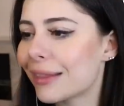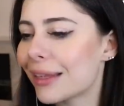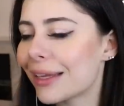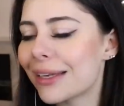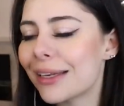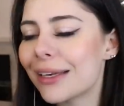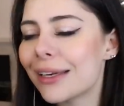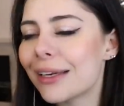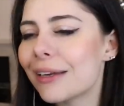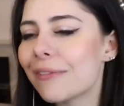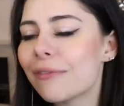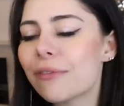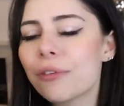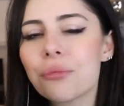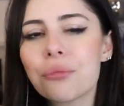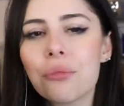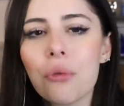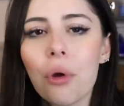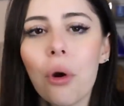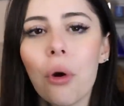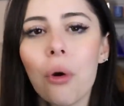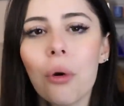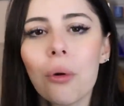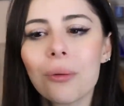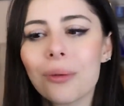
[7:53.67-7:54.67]
they didn't even
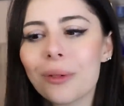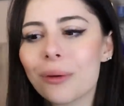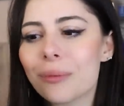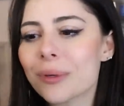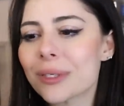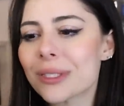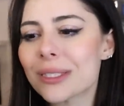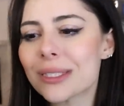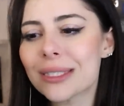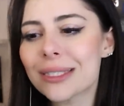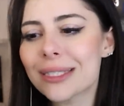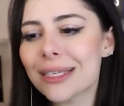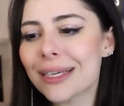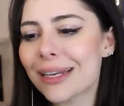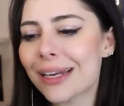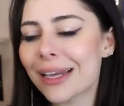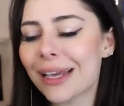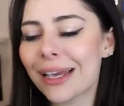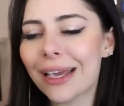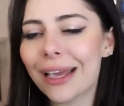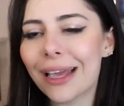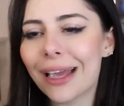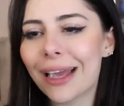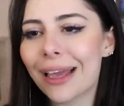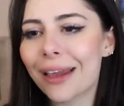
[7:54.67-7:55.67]
know they were
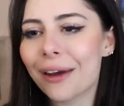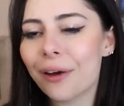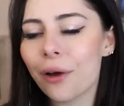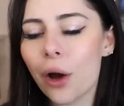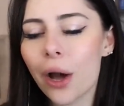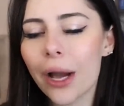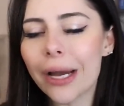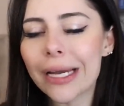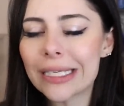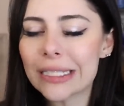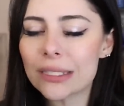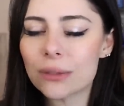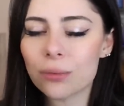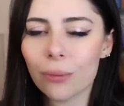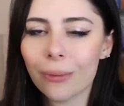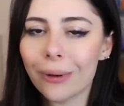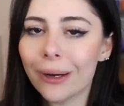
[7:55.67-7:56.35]
sitting in ice